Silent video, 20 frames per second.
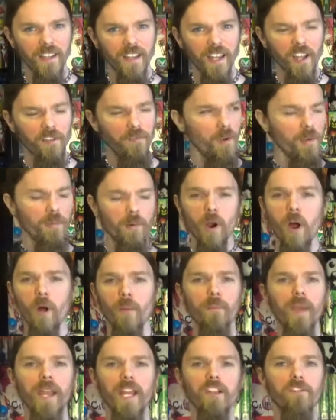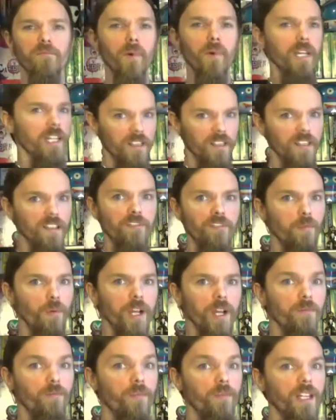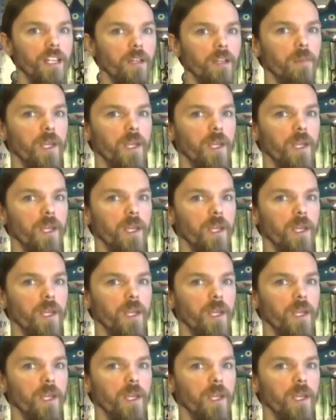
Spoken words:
If we were all made of money, this wouldn't really